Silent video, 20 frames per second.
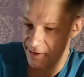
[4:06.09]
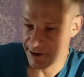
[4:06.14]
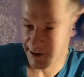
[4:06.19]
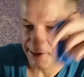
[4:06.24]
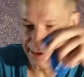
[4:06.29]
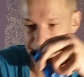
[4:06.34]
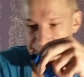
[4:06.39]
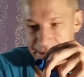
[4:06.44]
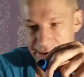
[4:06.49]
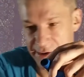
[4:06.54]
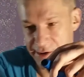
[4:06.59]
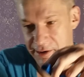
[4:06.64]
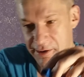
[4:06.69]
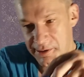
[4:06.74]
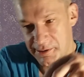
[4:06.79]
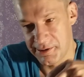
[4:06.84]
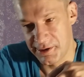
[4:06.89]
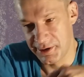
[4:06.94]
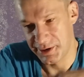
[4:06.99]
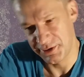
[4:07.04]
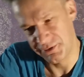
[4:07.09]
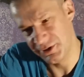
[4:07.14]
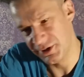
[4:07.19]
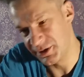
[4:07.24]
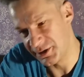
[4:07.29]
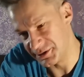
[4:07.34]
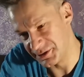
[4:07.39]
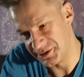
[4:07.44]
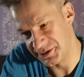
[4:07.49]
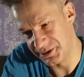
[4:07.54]
And if it
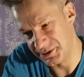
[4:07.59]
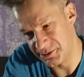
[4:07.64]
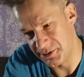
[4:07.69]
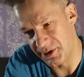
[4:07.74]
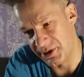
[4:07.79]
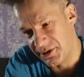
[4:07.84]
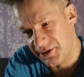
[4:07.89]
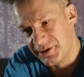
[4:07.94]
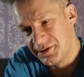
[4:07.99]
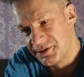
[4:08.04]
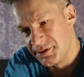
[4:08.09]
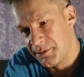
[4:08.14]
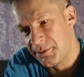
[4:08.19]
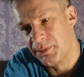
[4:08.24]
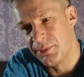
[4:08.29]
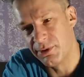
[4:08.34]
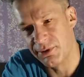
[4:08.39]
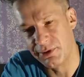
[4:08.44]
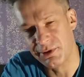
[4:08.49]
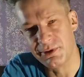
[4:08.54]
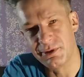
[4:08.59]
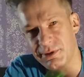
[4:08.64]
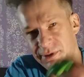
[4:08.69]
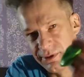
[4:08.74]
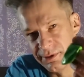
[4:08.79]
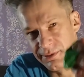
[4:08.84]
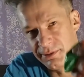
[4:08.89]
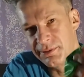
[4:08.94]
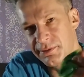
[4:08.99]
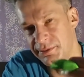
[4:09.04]
turns green at some point,
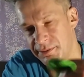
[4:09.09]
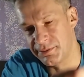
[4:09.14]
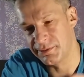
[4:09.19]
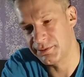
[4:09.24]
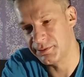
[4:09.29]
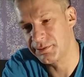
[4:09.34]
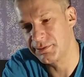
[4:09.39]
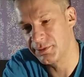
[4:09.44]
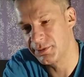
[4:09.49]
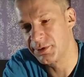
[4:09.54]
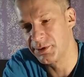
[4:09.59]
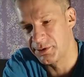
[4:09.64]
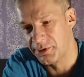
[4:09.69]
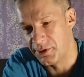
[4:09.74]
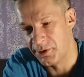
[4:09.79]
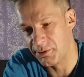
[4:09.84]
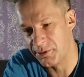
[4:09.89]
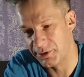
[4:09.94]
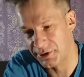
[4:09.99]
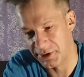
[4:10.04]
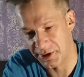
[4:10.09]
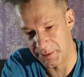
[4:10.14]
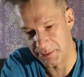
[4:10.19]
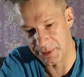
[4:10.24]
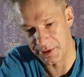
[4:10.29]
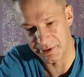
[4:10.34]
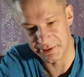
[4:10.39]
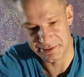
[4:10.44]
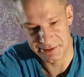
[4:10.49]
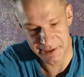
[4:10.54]
you know what
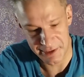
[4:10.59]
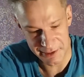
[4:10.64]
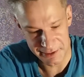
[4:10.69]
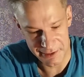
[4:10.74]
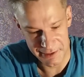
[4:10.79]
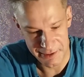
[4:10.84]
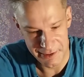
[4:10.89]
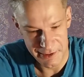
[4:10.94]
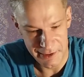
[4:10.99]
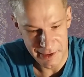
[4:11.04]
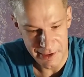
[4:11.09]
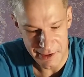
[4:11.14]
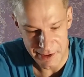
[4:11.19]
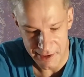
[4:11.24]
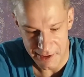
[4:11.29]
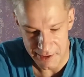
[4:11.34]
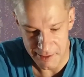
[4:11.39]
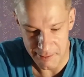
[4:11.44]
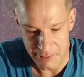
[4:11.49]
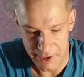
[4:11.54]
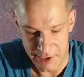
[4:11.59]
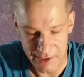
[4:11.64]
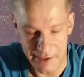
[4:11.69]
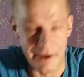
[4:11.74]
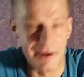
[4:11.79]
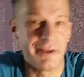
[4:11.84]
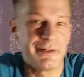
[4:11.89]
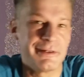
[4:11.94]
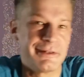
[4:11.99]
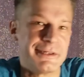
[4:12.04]
happens, right?
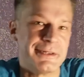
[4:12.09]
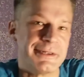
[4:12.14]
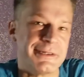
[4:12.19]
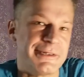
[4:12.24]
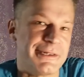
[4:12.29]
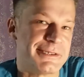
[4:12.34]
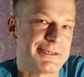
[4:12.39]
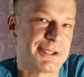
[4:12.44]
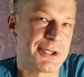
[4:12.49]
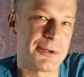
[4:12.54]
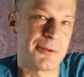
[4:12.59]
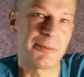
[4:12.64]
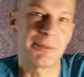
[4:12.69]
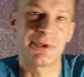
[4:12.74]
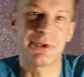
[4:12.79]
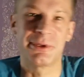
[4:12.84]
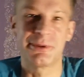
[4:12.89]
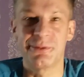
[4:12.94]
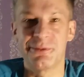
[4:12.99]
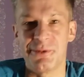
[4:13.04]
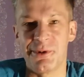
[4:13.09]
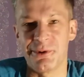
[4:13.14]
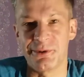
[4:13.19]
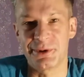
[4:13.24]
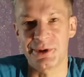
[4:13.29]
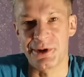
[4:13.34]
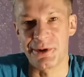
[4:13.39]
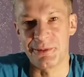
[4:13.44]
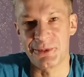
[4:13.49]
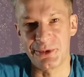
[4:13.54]
But let's hope it
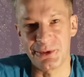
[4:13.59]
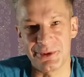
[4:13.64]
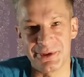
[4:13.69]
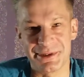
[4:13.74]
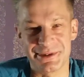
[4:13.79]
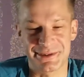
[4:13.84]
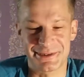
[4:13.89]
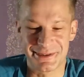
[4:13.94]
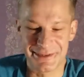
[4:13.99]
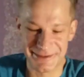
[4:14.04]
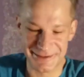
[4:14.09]
won't come to this.